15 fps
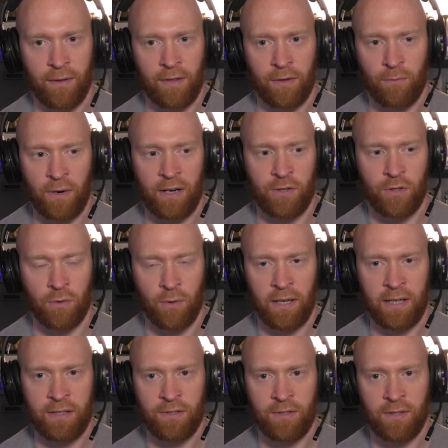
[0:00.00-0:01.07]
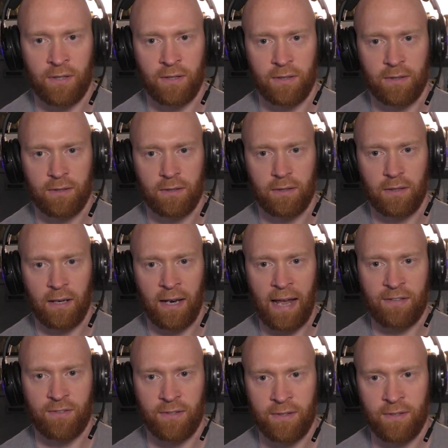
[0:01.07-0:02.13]
I think, Rich, or at least
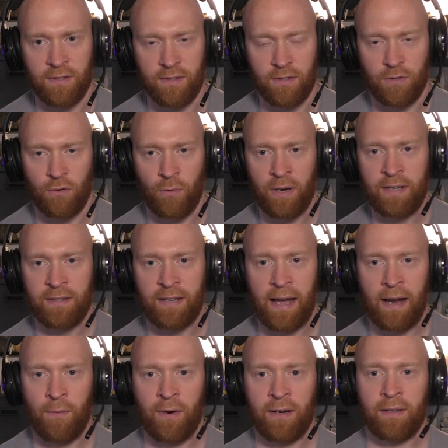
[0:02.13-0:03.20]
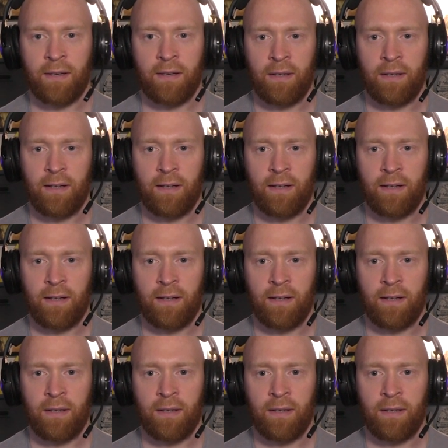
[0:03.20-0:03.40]
lessens screen tearing.